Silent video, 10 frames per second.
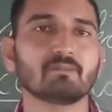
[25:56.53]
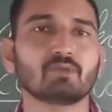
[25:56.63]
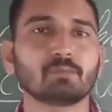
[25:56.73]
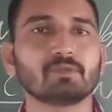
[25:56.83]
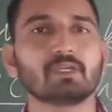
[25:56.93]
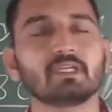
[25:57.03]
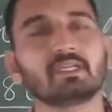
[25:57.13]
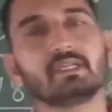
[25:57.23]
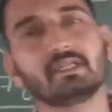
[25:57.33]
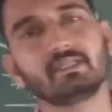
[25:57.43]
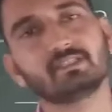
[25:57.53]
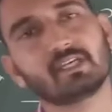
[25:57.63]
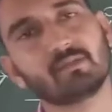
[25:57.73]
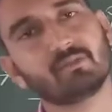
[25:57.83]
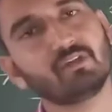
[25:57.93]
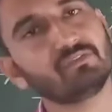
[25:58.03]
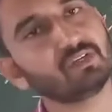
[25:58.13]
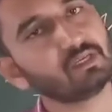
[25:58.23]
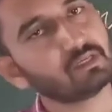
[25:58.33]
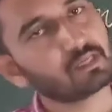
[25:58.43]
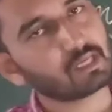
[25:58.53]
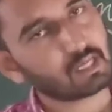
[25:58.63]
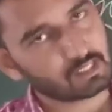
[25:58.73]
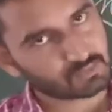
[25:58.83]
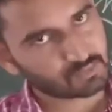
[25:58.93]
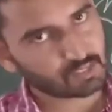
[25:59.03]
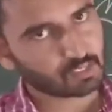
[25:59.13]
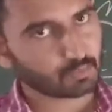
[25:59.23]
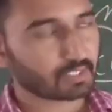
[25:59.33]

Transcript: and propagated at the time of Kanishka.